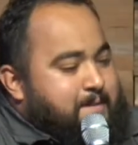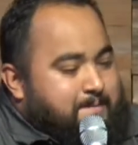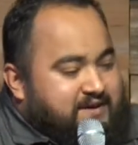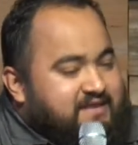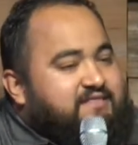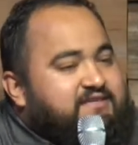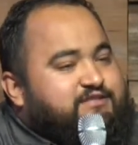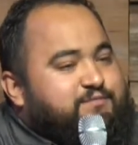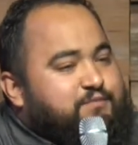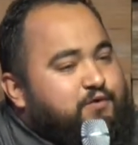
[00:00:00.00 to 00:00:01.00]
But in
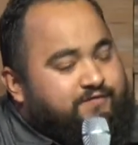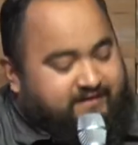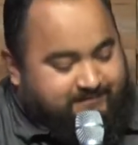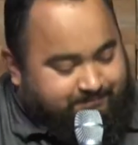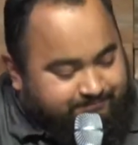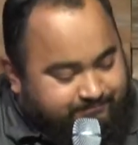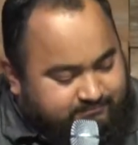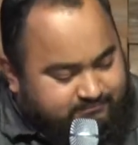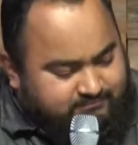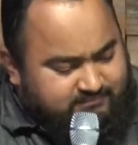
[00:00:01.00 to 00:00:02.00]
this movie,
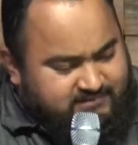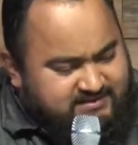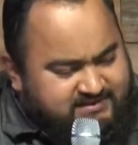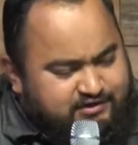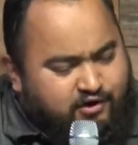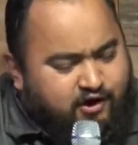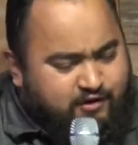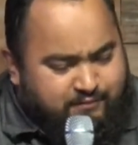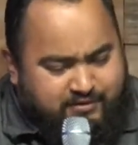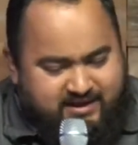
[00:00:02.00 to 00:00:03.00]
it's a little
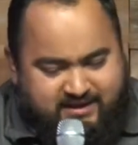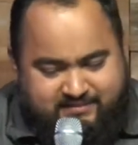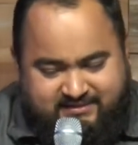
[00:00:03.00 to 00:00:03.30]
heartbreaking,